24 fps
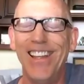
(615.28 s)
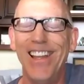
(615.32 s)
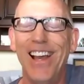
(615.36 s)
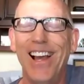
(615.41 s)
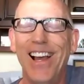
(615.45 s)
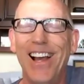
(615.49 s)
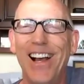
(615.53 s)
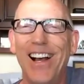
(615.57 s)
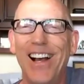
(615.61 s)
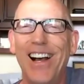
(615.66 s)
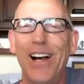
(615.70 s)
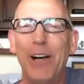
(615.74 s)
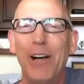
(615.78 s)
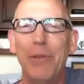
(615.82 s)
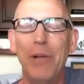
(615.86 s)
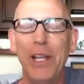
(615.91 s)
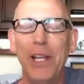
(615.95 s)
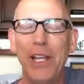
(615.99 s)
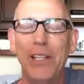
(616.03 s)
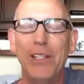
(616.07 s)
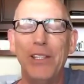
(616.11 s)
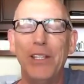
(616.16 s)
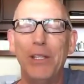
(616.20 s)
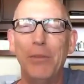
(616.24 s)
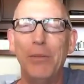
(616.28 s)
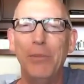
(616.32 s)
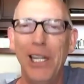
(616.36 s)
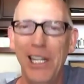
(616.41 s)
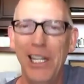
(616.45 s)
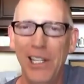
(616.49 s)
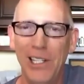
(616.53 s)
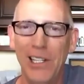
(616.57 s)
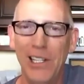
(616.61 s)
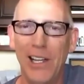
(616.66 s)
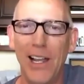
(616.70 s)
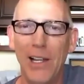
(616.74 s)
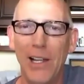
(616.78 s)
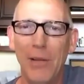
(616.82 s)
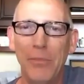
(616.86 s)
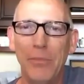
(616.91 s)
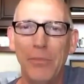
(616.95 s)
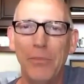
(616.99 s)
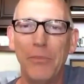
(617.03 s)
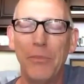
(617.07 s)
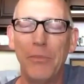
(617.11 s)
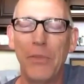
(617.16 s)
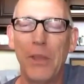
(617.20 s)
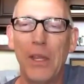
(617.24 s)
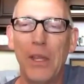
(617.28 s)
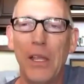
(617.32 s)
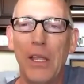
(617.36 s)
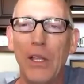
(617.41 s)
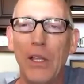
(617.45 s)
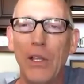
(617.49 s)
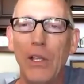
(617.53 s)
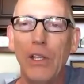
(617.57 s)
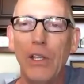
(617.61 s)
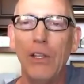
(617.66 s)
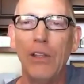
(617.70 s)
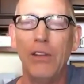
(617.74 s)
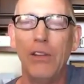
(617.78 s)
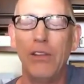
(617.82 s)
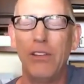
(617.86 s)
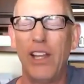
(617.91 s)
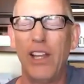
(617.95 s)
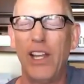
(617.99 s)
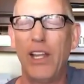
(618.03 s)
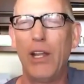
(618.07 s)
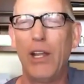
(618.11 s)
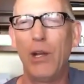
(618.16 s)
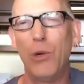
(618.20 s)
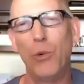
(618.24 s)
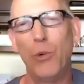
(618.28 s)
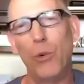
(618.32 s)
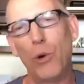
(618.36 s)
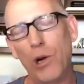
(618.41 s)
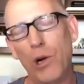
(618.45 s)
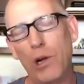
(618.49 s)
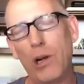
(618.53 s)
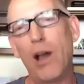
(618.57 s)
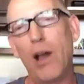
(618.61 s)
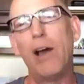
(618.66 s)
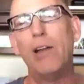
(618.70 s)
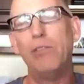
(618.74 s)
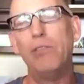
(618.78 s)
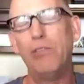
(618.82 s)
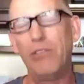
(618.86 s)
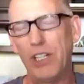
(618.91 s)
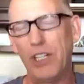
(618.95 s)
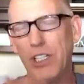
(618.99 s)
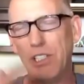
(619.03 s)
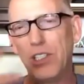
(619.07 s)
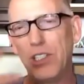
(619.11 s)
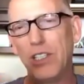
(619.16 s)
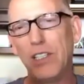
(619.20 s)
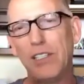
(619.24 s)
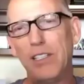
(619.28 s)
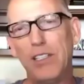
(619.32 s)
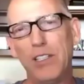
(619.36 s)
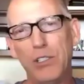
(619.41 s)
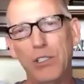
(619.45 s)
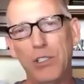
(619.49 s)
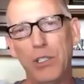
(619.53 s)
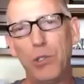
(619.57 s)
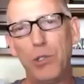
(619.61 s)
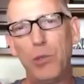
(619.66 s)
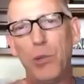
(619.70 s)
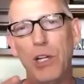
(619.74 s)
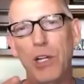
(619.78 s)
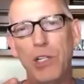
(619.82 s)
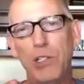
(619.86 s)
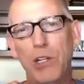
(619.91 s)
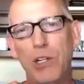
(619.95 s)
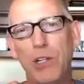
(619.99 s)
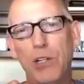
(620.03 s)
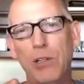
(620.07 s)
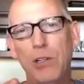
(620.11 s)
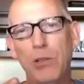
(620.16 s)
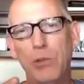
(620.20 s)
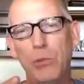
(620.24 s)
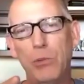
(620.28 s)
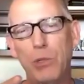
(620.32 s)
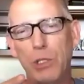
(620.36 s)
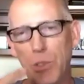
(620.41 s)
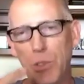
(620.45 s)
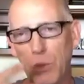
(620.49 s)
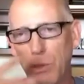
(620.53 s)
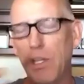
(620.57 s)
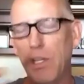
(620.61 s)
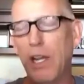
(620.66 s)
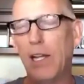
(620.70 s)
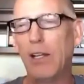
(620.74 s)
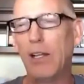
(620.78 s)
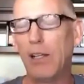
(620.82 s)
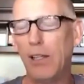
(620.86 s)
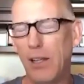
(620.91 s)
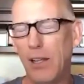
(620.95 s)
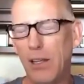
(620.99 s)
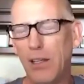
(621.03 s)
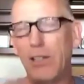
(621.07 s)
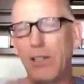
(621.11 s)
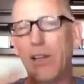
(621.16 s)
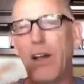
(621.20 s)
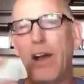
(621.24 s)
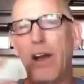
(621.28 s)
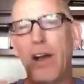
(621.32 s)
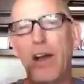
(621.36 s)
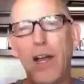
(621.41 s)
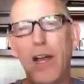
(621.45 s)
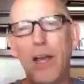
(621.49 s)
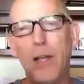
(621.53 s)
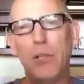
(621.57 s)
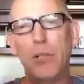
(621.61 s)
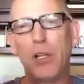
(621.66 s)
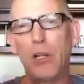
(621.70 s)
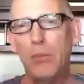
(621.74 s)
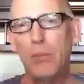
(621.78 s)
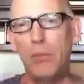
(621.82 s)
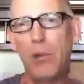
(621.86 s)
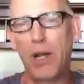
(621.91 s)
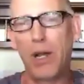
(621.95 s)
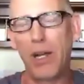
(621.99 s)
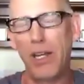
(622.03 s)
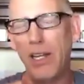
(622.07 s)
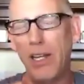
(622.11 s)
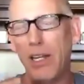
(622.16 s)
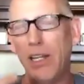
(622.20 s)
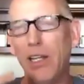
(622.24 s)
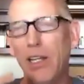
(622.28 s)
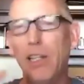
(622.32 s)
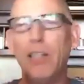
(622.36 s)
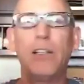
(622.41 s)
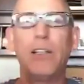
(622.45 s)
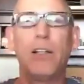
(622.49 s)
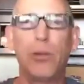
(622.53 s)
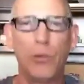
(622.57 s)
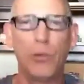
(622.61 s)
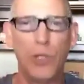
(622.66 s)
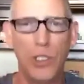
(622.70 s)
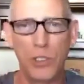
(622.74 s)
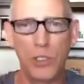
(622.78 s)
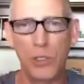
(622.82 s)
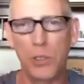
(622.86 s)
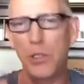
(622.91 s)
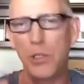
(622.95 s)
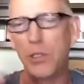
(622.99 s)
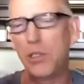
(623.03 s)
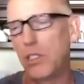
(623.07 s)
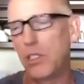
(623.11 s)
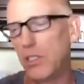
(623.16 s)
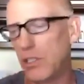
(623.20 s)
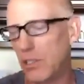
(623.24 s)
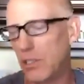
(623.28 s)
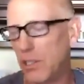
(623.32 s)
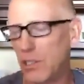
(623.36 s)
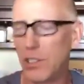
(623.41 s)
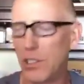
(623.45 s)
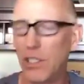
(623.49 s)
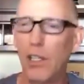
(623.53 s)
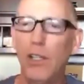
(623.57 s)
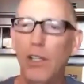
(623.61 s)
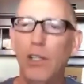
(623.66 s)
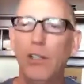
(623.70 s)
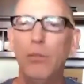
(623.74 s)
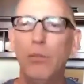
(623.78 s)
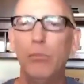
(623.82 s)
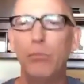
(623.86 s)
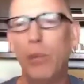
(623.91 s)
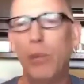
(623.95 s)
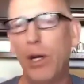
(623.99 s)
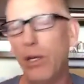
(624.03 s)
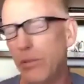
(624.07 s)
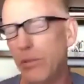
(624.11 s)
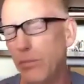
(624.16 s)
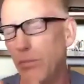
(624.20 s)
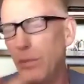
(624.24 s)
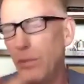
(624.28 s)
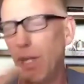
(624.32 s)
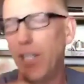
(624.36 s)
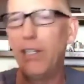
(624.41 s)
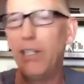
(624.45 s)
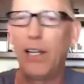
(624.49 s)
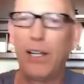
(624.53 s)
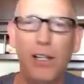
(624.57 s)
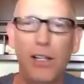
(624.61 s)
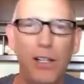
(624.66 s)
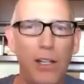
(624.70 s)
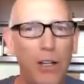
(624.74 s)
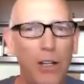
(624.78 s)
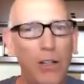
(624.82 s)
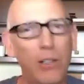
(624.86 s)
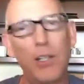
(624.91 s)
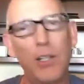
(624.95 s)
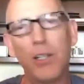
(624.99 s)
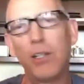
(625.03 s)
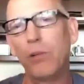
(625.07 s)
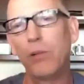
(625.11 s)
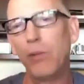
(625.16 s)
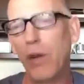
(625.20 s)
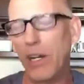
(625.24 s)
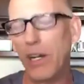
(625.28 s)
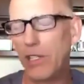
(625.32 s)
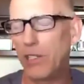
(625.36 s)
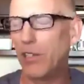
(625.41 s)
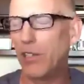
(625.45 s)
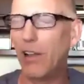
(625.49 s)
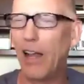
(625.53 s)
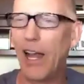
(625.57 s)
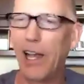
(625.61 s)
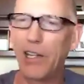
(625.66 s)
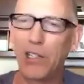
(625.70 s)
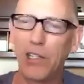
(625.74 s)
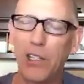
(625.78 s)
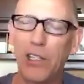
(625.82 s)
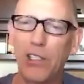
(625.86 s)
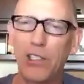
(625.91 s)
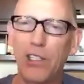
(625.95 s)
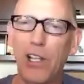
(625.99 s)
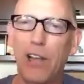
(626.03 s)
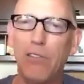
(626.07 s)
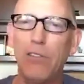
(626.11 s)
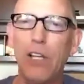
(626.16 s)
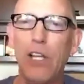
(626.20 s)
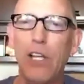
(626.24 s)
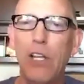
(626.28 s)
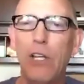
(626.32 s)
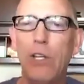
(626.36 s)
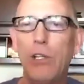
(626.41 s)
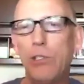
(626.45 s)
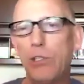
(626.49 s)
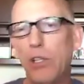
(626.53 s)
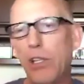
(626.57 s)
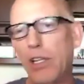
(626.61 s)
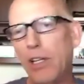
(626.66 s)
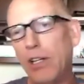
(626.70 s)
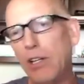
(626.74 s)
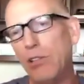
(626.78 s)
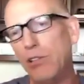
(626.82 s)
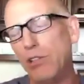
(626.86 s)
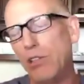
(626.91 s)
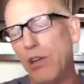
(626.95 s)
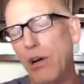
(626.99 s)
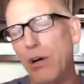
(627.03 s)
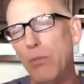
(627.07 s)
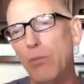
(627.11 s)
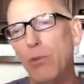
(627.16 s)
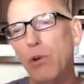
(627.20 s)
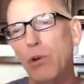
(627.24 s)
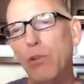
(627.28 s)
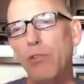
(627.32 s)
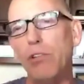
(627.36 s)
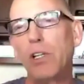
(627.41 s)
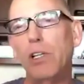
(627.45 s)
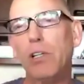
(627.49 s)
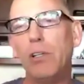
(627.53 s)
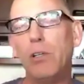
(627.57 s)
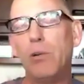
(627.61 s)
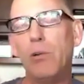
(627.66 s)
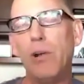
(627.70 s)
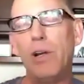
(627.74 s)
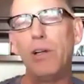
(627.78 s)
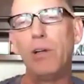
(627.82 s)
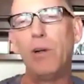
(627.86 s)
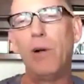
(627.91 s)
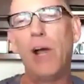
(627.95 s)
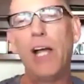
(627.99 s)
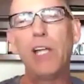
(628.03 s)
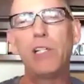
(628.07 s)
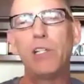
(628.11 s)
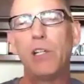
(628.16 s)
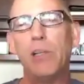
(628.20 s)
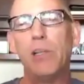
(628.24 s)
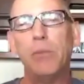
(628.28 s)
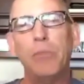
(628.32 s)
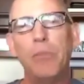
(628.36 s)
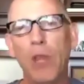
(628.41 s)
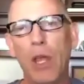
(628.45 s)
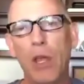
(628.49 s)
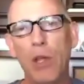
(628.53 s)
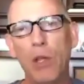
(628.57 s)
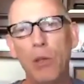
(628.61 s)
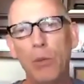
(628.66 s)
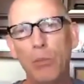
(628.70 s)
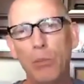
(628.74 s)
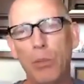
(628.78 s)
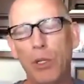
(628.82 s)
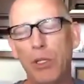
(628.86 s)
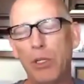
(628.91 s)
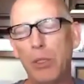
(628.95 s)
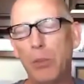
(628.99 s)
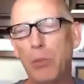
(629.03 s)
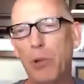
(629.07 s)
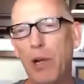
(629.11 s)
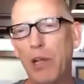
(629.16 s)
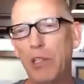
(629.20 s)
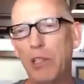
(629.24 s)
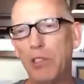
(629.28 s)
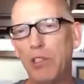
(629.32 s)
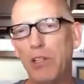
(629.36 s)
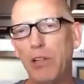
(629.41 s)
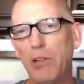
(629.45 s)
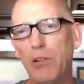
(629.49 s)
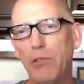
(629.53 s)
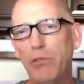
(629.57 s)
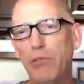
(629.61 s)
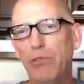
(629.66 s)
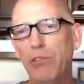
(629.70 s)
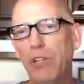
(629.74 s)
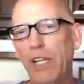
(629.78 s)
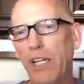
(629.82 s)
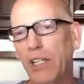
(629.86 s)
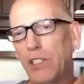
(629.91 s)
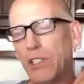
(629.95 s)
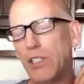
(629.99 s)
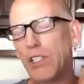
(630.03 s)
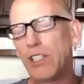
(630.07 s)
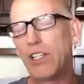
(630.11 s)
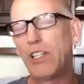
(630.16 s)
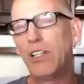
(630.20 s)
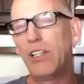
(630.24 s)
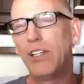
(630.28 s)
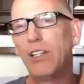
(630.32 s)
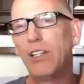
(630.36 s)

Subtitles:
In the meantime, they can work on fixing the situation, which will take a little time, a little money, a little resources, might take a little congressional action and stuff. So they can start moving in the right direction. But the president fixed